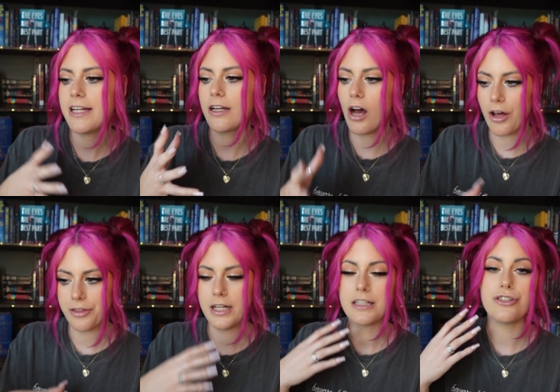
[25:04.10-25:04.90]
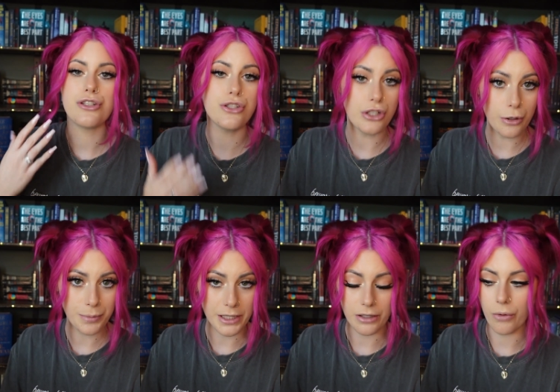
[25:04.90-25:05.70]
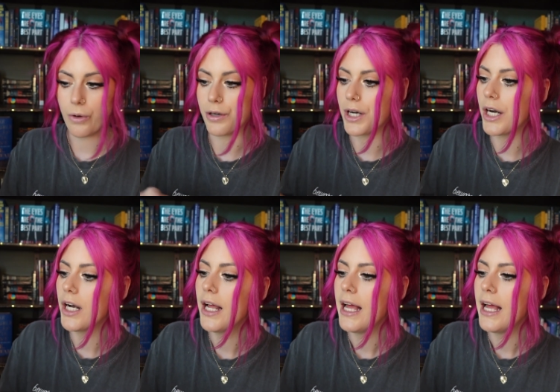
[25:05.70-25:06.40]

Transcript: gothic dystopian horror,